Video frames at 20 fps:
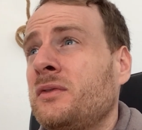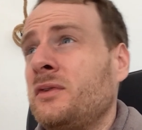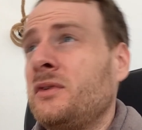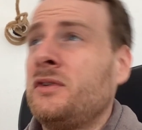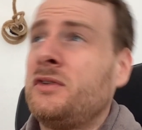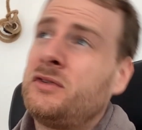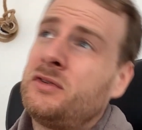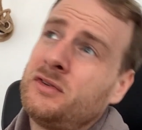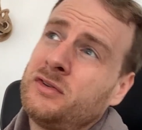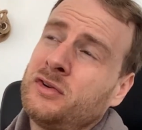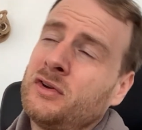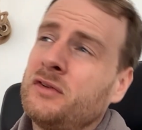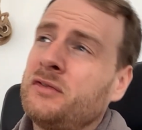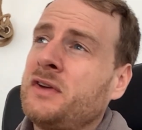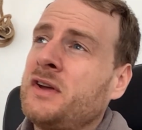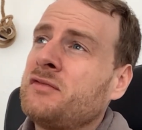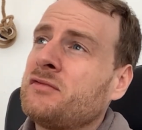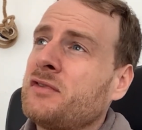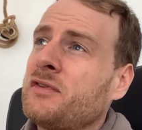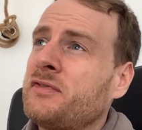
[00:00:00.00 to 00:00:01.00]
sort of
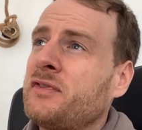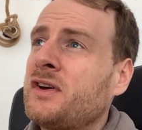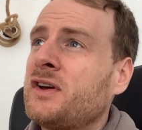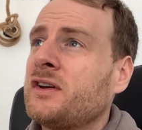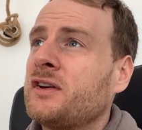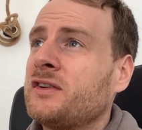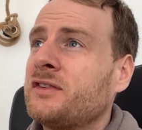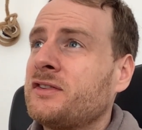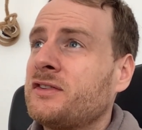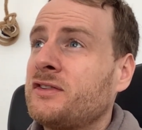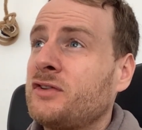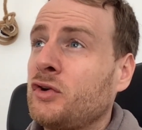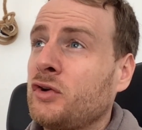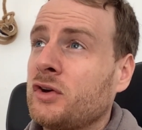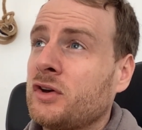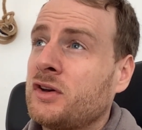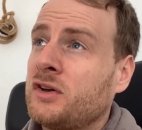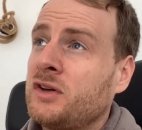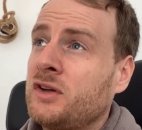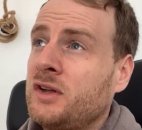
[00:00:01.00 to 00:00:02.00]
in reverse
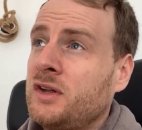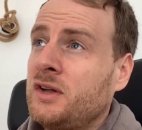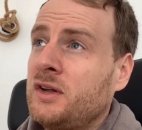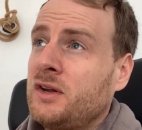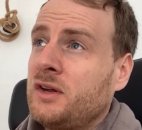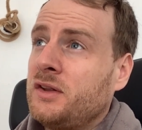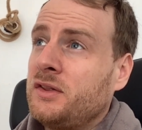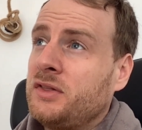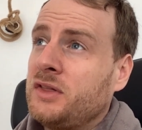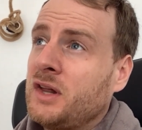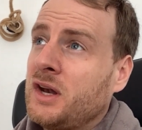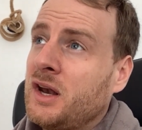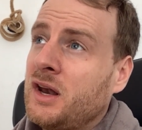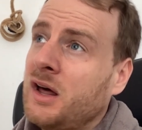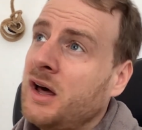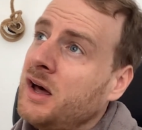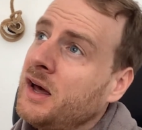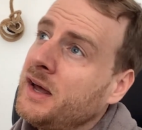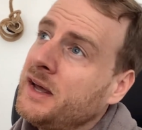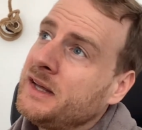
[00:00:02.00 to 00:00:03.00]
took the
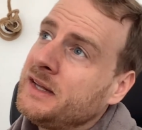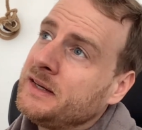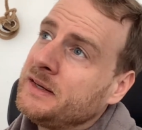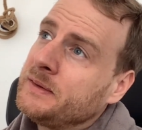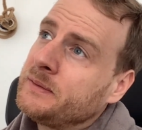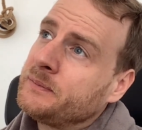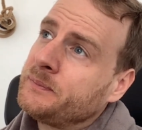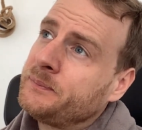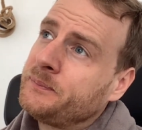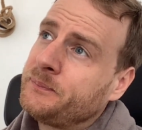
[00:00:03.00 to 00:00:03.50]
line